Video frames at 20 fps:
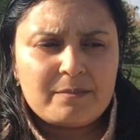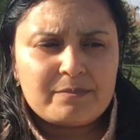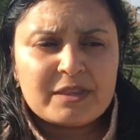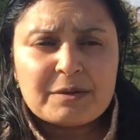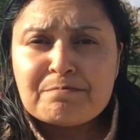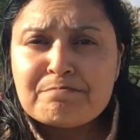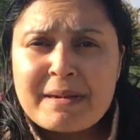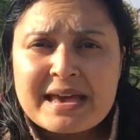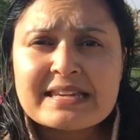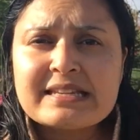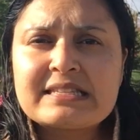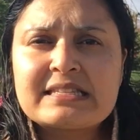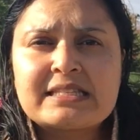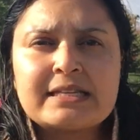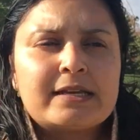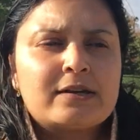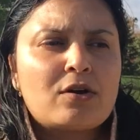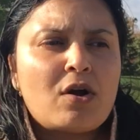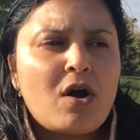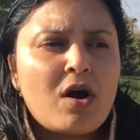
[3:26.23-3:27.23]

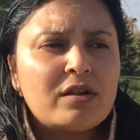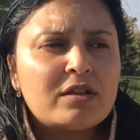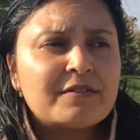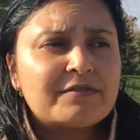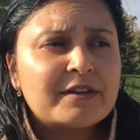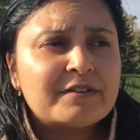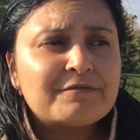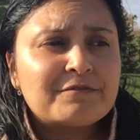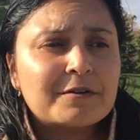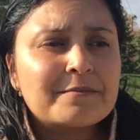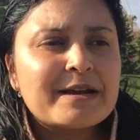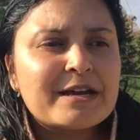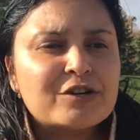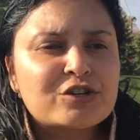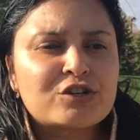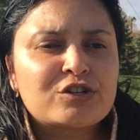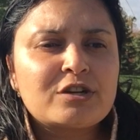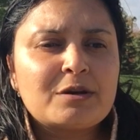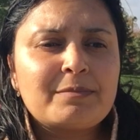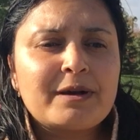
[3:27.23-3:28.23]
medicine, all of the
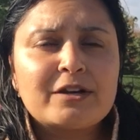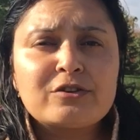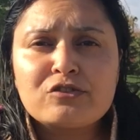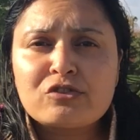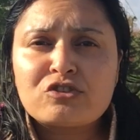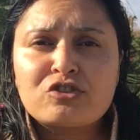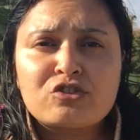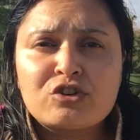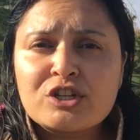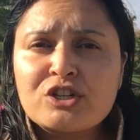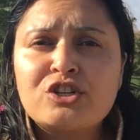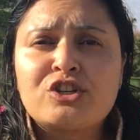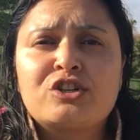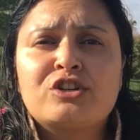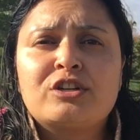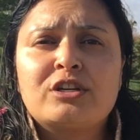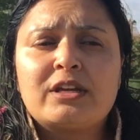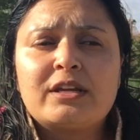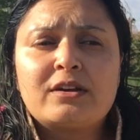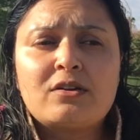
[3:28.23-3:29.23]
information about
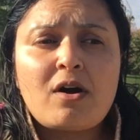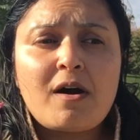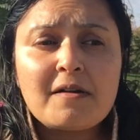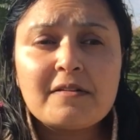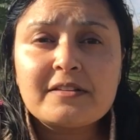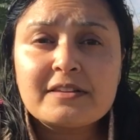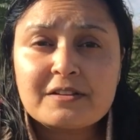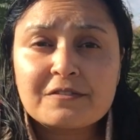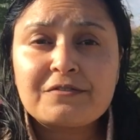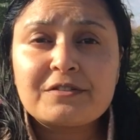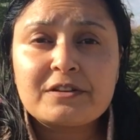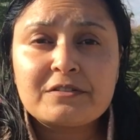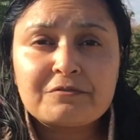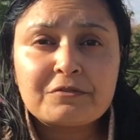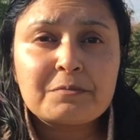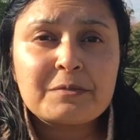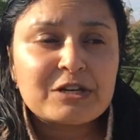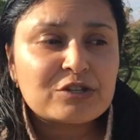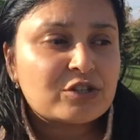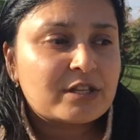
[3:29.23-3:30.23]
nutrition, and all the different
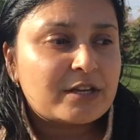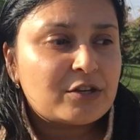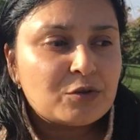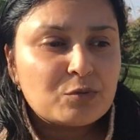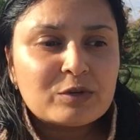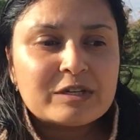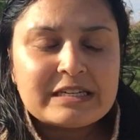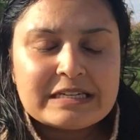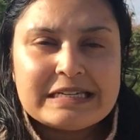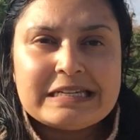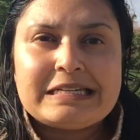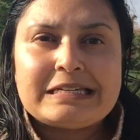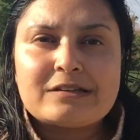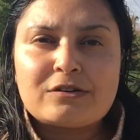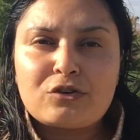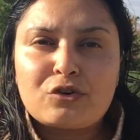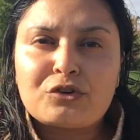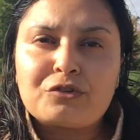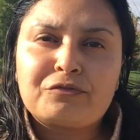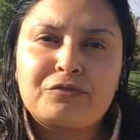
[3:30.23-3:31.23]
information that you would need
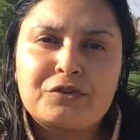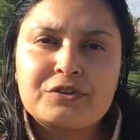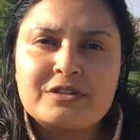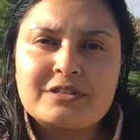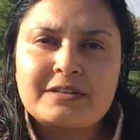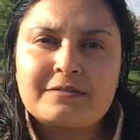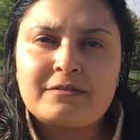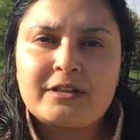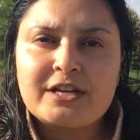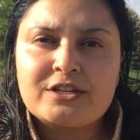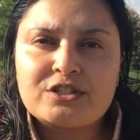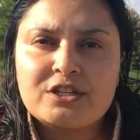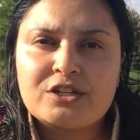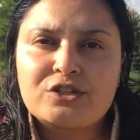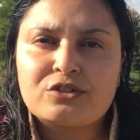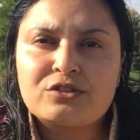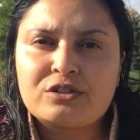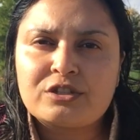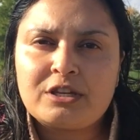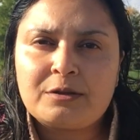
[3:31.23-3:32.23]
in order for the
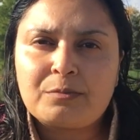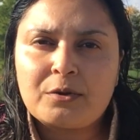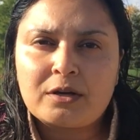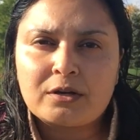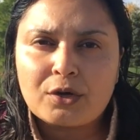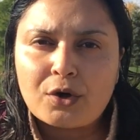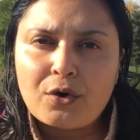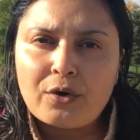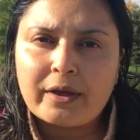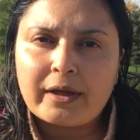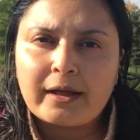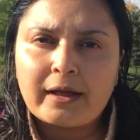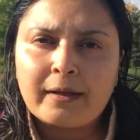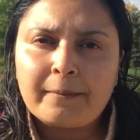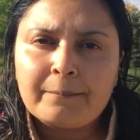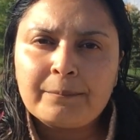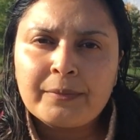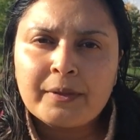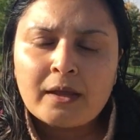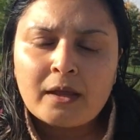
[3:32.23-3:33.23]
civilization to keep on going.
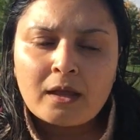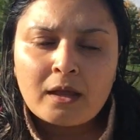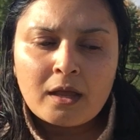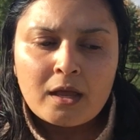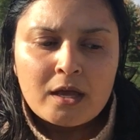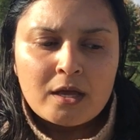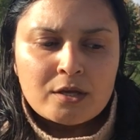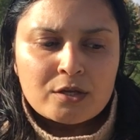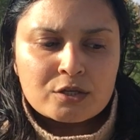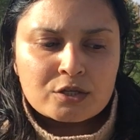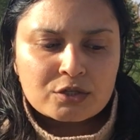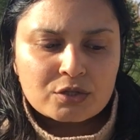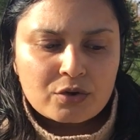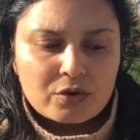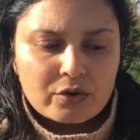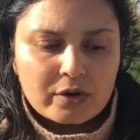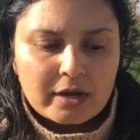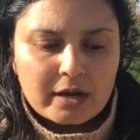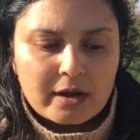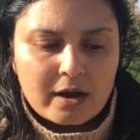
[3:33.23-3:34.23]

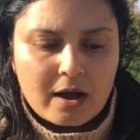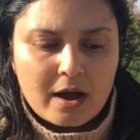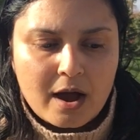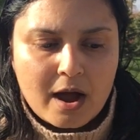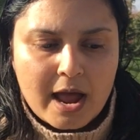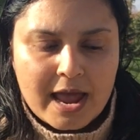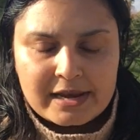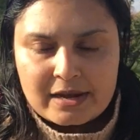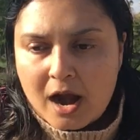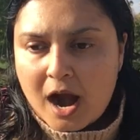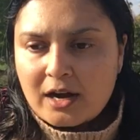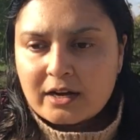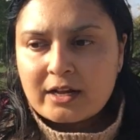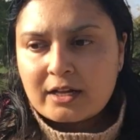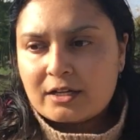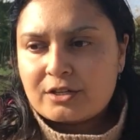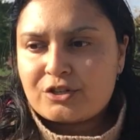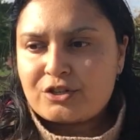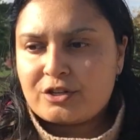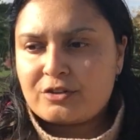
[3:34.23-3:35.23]
So, in our
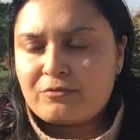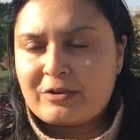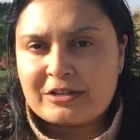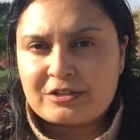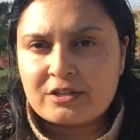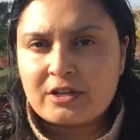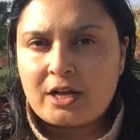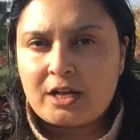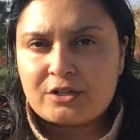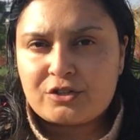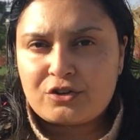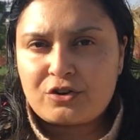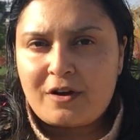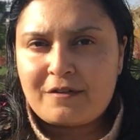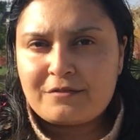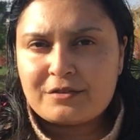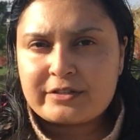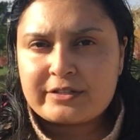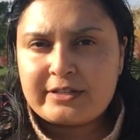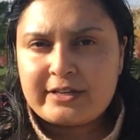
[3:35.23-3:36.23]
culture, in Western culture,
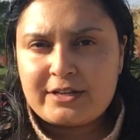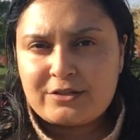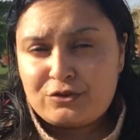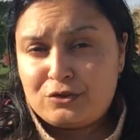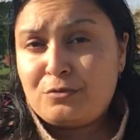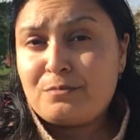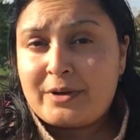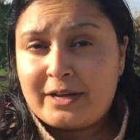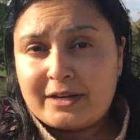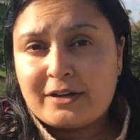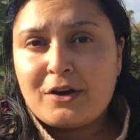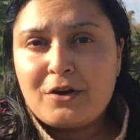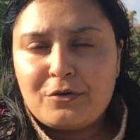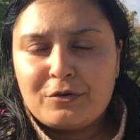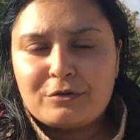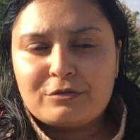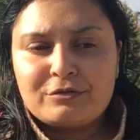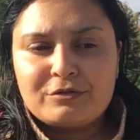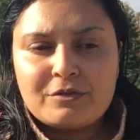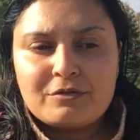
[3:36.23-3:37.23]
obviously, as you might
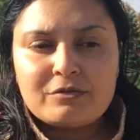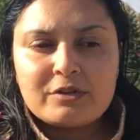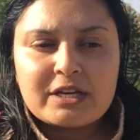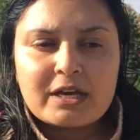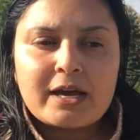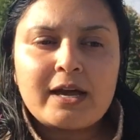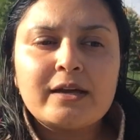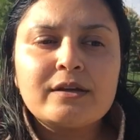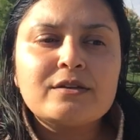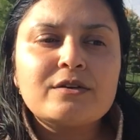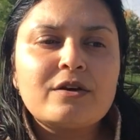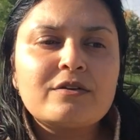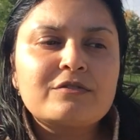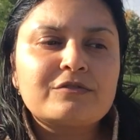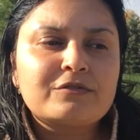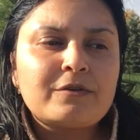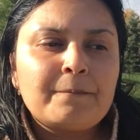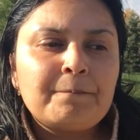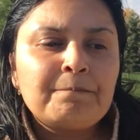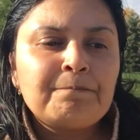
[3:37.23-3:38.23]
know, we kind of